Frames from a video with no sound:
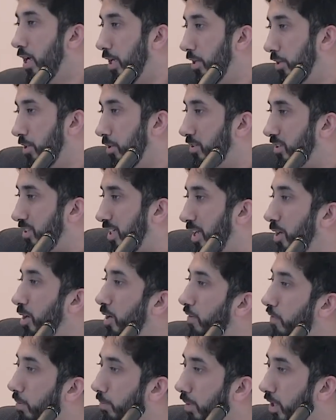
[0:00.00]
in the
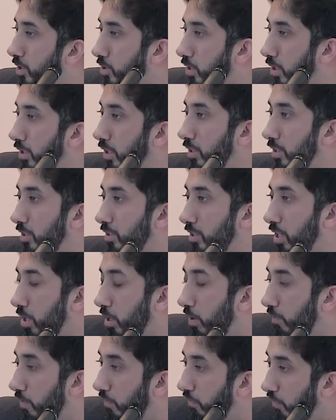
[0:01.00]
setting of a masjid, in the
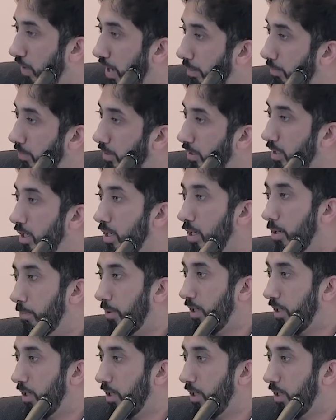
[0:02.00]
setting of a family,